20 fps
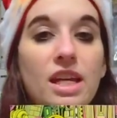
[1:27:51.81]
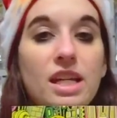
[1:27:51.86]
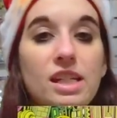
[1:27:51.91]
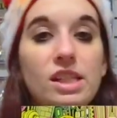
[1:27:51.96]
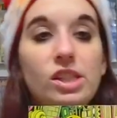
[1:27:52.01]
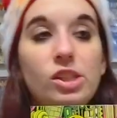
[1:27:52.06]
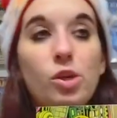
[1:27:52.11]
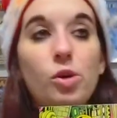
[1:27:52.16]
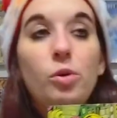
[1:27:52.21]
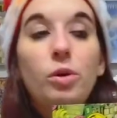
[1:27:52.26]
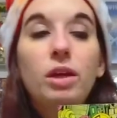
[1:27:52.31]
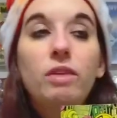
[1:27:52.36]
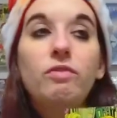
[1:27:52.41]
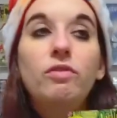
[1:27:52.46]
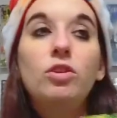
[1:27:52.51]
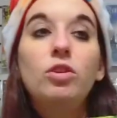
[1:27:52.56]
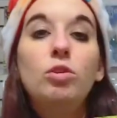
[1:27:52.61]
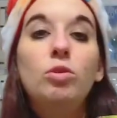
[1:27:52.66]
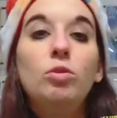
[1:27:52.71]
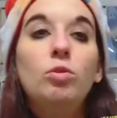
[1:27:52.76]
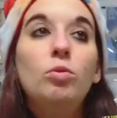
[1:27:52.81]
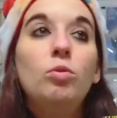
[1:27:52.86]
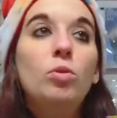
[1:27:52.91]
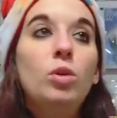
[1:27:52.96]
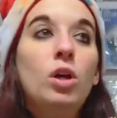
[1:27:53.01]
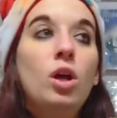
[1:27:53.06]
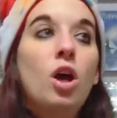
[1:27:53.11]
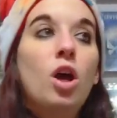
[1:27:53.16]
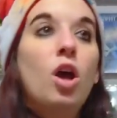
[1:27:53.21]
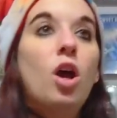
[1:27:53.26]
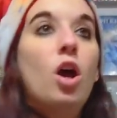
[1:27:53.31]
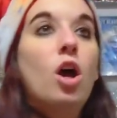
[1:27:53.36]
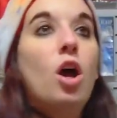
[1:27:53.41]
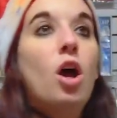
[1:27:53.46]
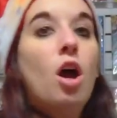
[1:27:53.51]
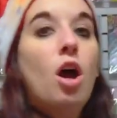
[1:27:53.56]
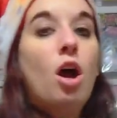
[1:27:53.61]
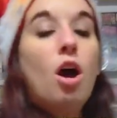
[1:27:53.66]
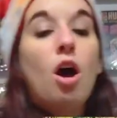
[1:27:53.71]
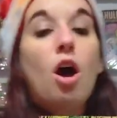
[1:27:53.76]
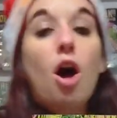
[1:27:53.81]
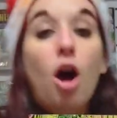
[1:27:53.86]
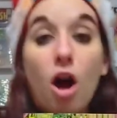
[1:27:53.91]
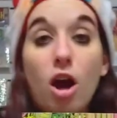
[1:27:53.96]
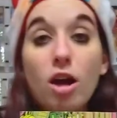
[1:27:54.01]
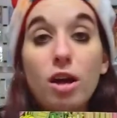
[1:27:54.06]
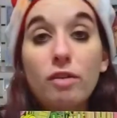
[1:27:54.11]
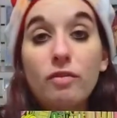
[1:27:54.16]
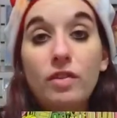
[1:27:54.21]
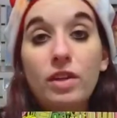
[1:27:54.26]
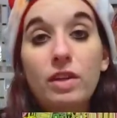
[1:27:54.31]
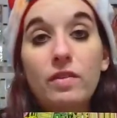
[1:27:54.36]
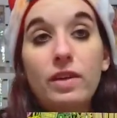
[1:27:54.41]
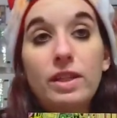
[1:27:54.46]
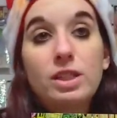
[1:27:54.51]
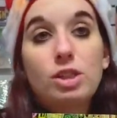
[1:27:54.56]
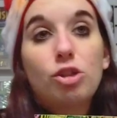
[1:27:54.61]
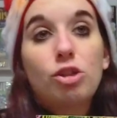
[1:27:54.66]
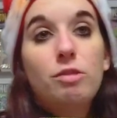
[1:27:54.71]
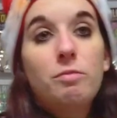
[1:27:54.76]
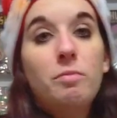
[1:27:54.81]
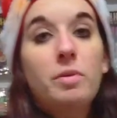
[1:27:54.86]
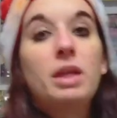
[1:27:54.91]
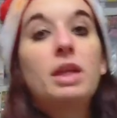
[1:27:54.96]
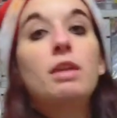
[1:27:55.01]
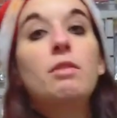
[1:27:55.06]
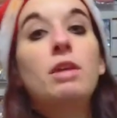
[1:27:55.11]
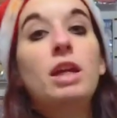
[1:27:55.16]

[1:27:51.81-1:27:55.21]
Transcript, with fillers: So if you are a fan of Ice Cream Man